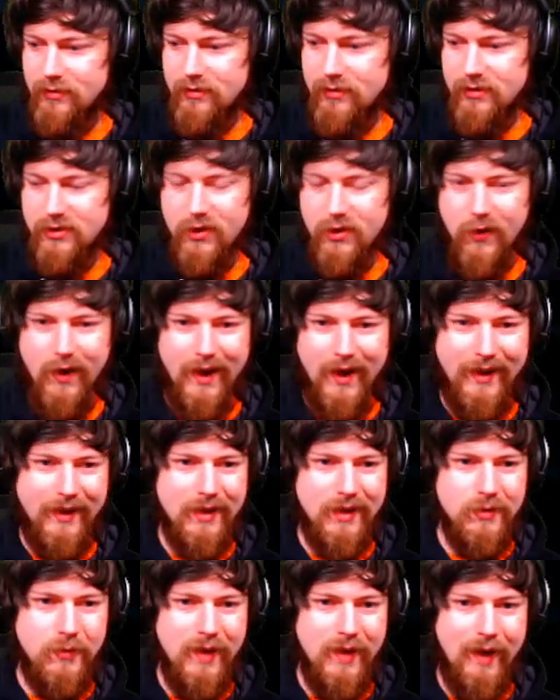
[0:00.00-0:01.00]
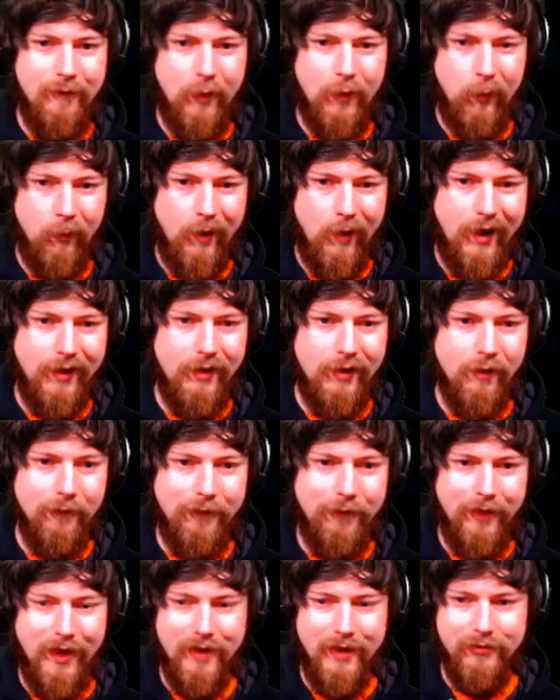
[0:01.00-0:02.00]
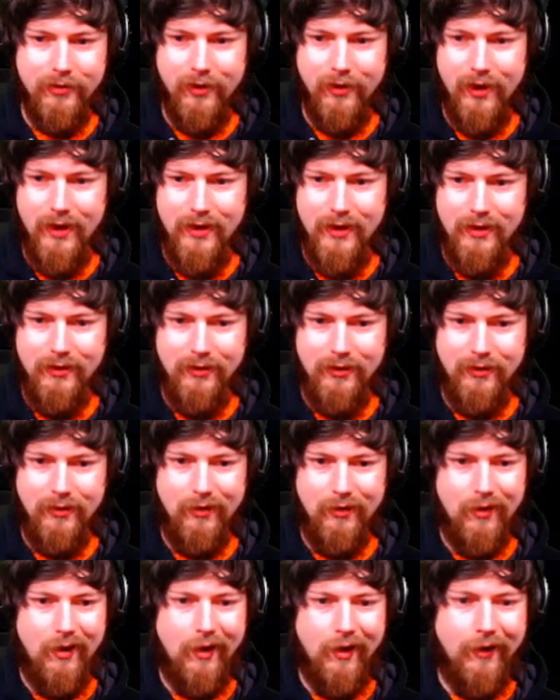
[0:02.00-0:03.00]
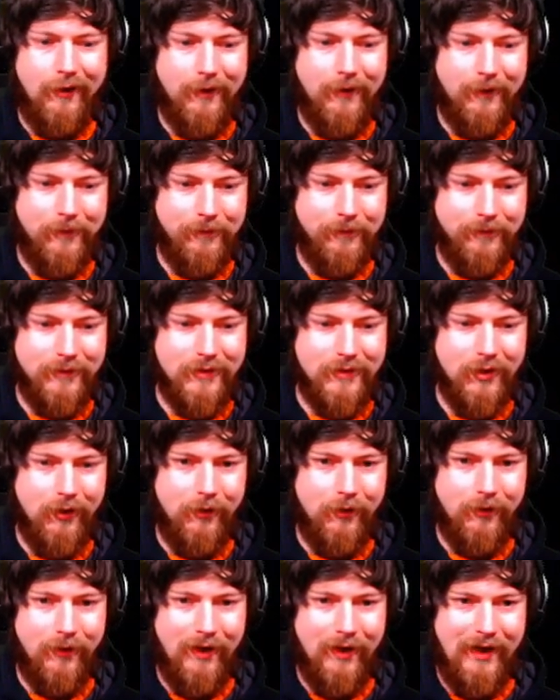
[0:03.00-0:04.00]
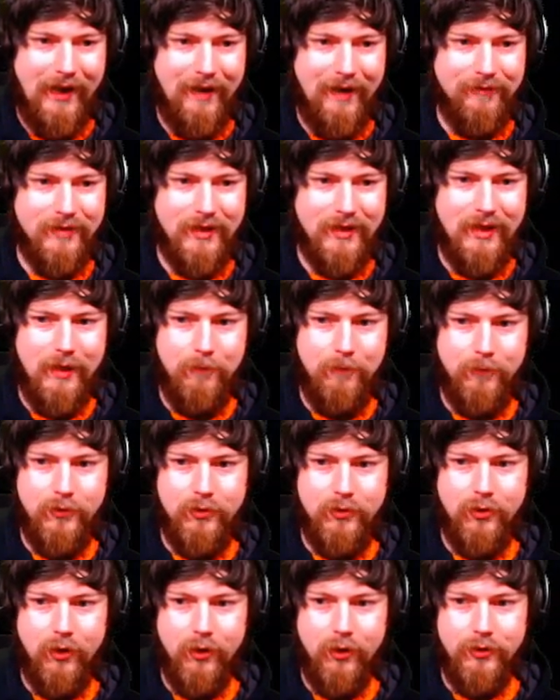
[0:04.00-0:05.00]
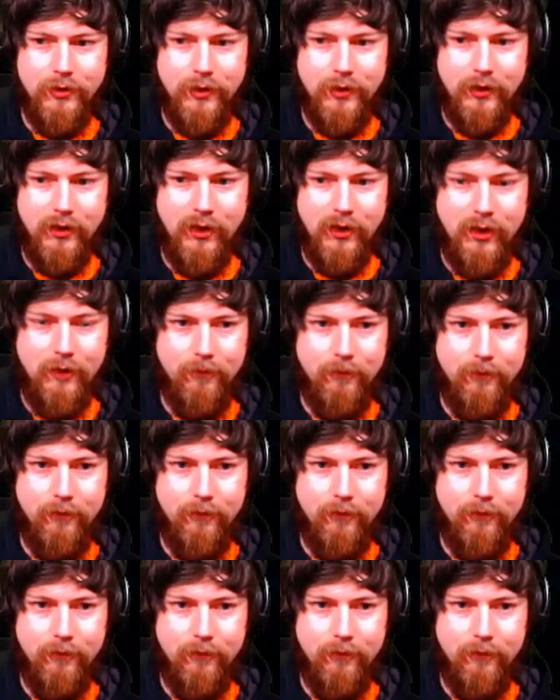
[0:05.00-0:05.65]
So I guess we have a wind-up flashlight. Um, so I have to keep charging it up.